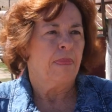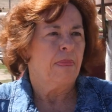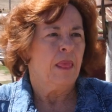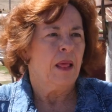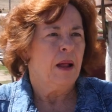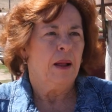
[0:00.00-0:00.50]

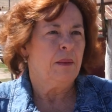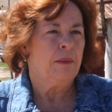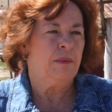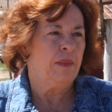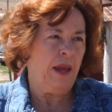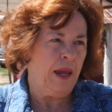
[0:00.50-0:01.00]
Oh yeah.
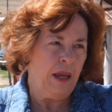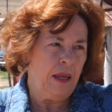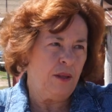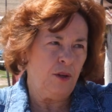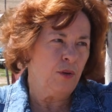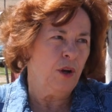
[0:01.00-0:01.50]
They
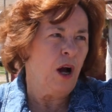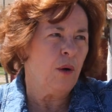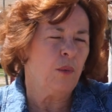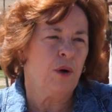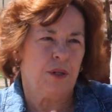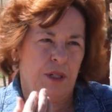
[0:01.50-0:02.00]
do not
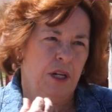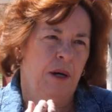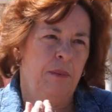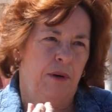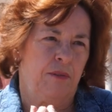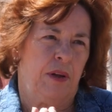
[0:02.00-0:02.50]
want to
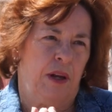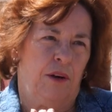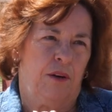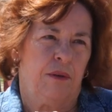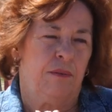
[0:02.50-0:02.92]
come over here.